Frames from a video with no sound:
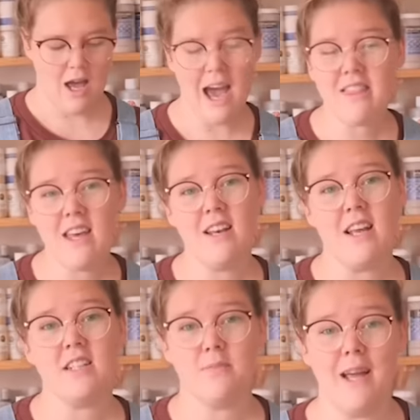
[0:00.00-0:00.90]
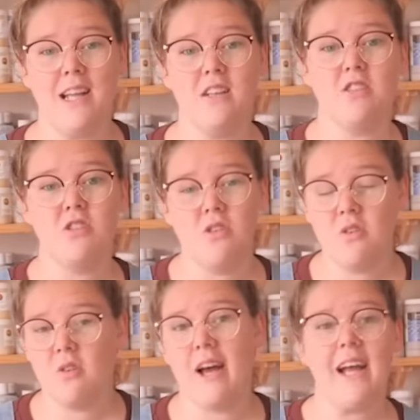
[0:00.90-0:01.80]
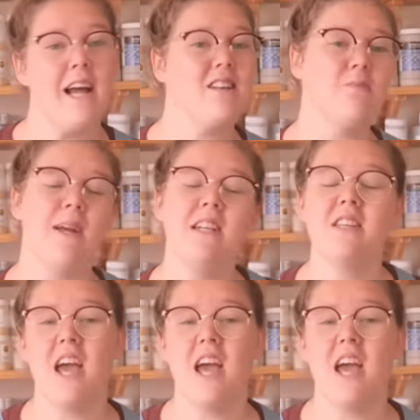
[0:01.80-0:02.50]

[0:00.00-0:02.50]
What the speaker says: I then explained to you, like I explained